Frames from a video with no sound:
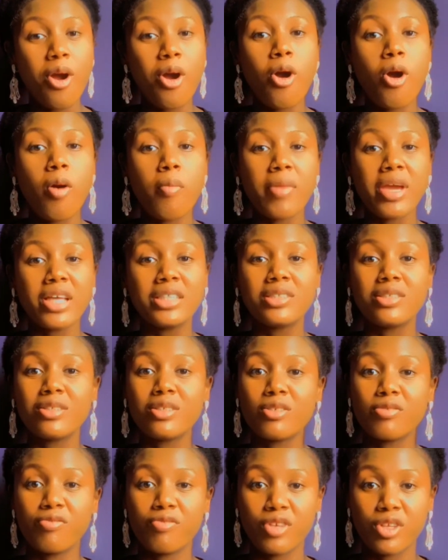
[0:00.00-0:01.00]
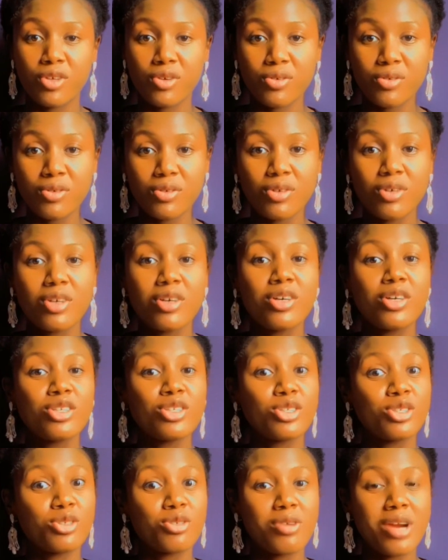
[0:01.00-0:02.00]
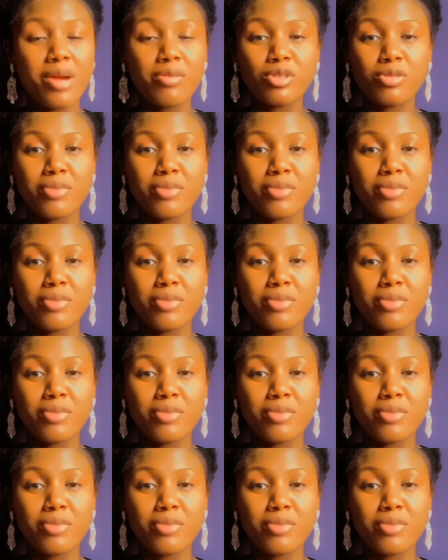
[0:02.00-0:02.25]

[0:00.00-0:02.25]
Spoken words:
comment on the video, subscribe